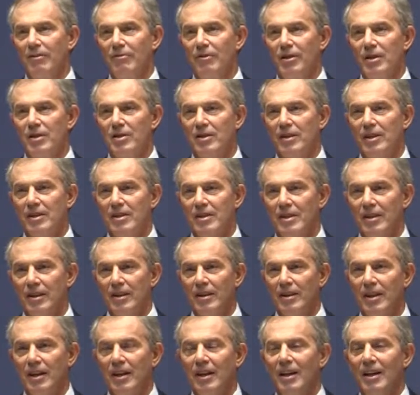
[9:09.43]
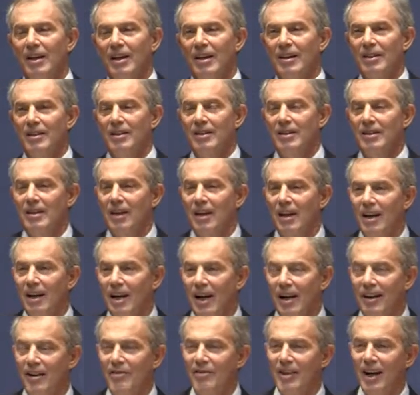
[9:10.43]
The first is that
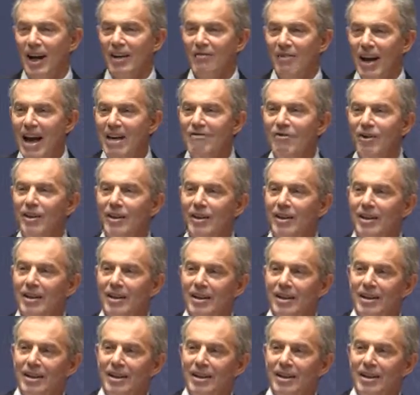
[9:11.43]
I don't think I've ever